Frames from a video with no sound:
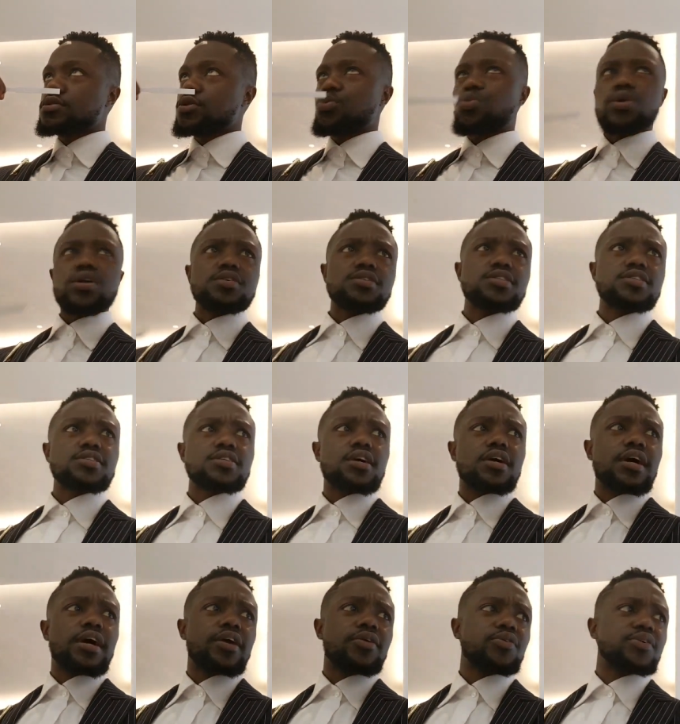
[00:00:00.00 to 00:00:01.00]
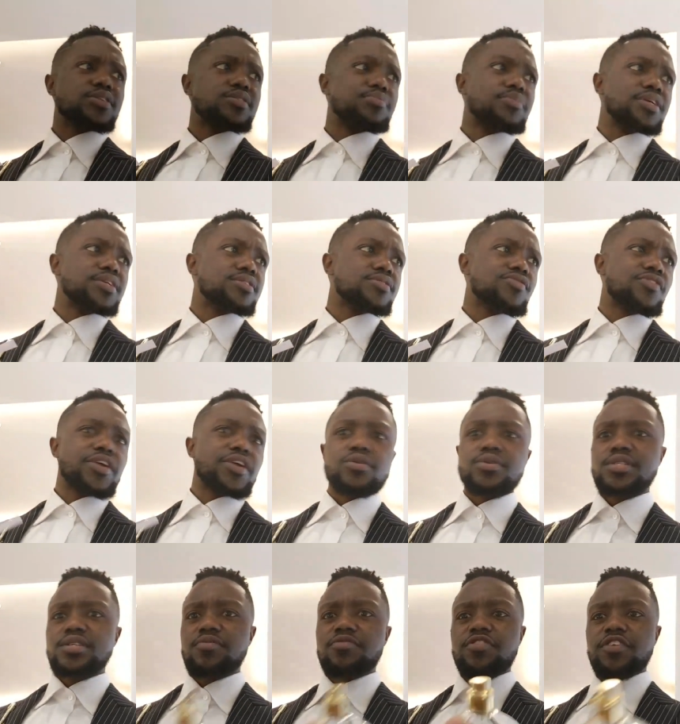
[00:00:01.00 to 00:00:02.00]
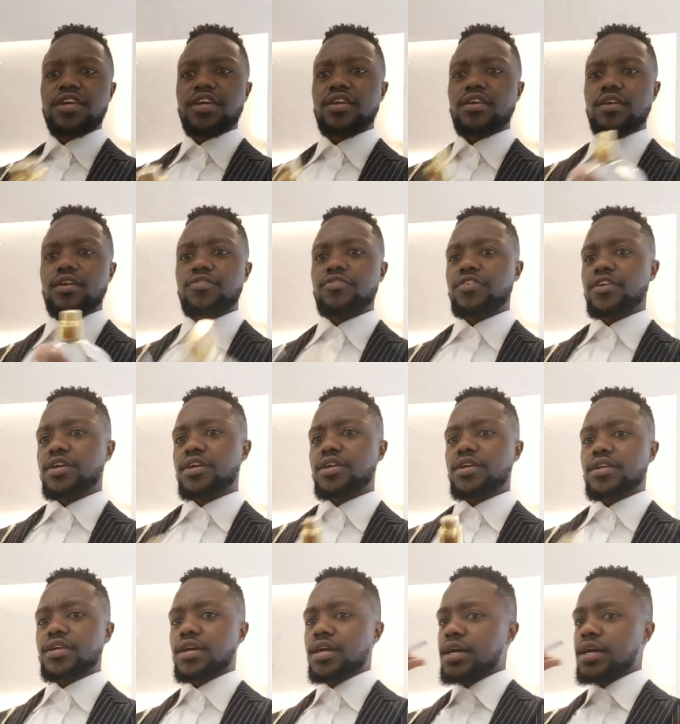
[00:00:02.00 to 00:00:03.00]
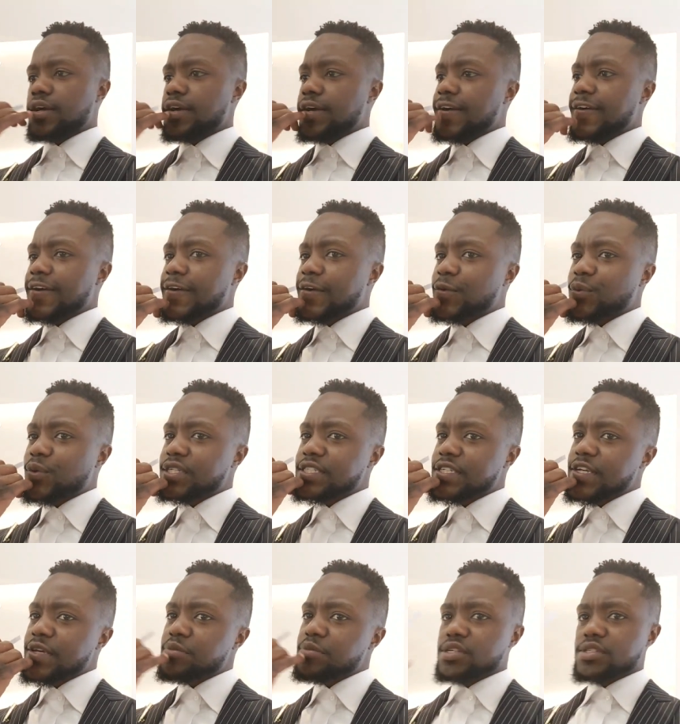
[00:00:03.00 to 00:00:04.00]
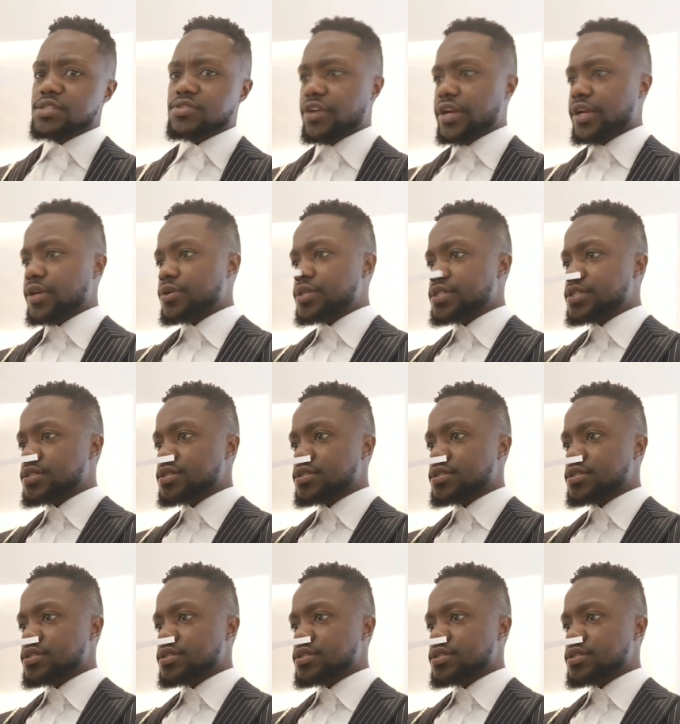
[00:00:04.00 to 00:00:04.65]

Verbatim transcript: what else is an iris based fragrance? I'm forgetting, I'm forgetting. Uh, what's the name of this fragrance?